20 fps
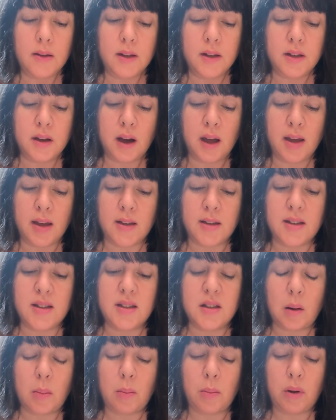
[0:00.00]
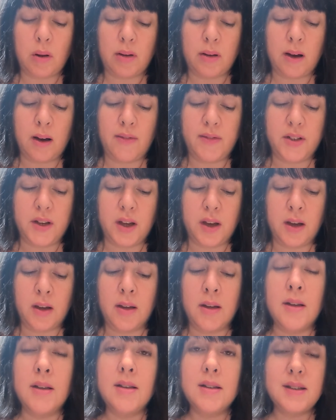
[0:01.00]
The tiger stumbled after her,
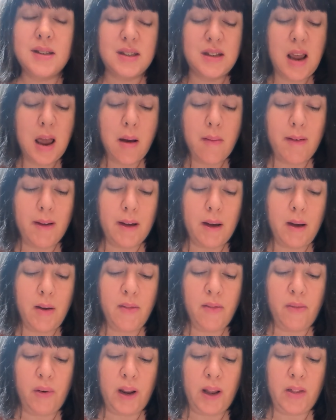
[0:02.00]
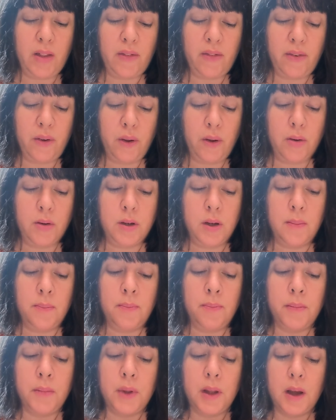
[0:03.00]
staring hopefully at the food,
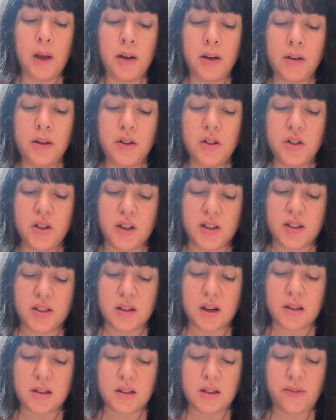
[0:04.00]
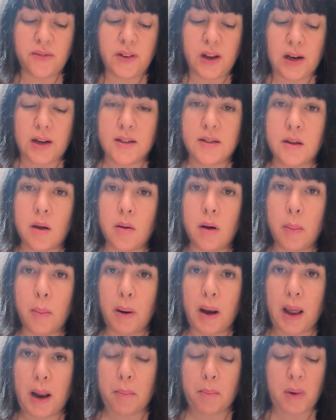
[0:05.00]
and Anushka started to feel as though her
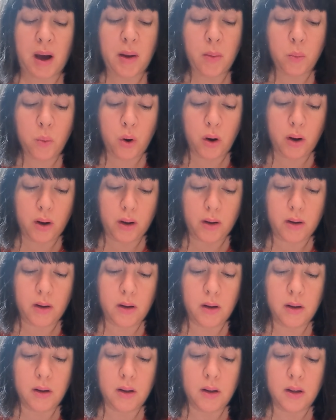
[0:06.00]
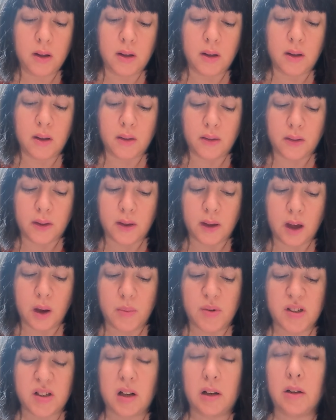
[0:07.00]
plan might work. The
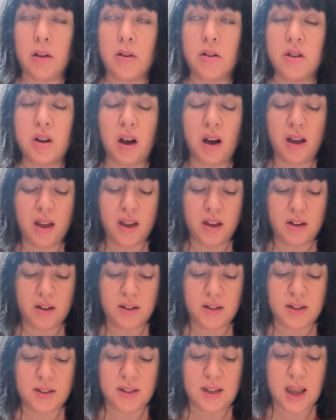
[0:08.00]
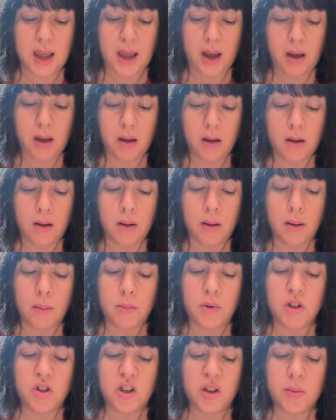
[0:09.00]
cub still looked tired and sick,
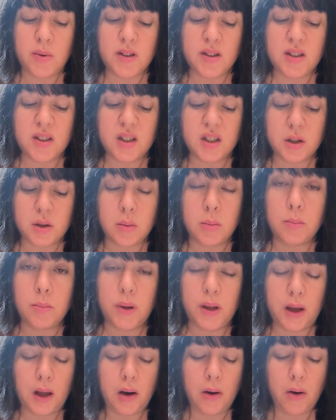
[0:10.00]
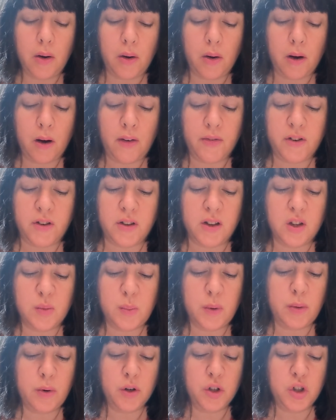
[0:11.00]
but she was stomping along after those
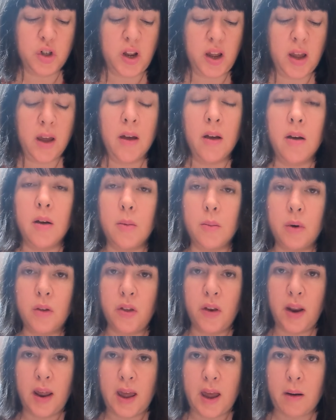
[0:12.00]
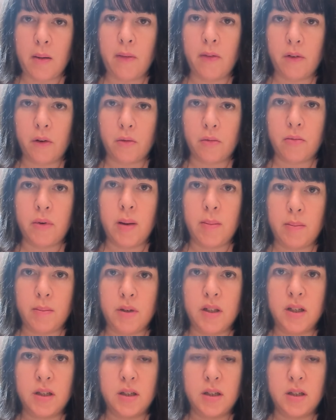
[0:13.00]
piroshki with an air of grim